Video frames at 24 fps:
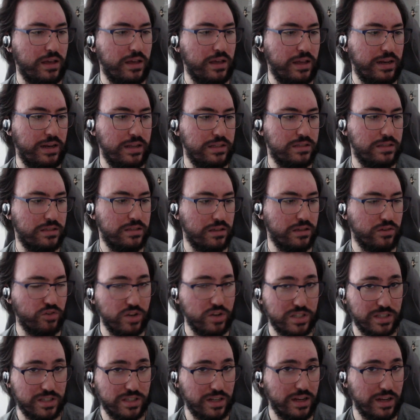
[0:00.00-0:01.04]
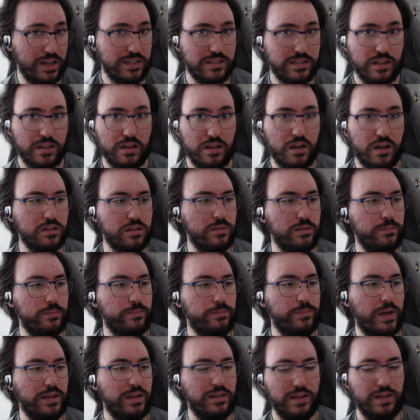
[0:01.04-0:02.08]
is crystallized a lot,
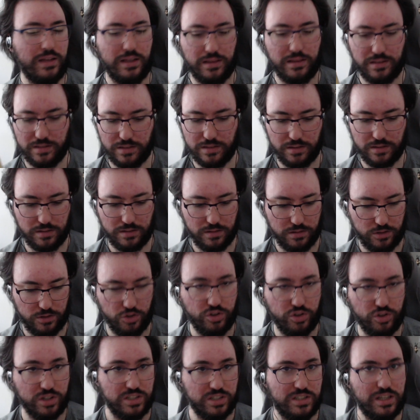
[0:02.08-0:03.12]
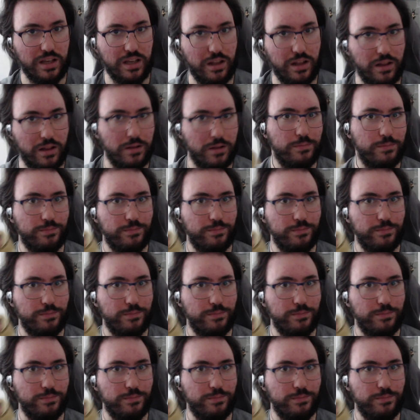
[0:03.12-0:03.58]
but you can still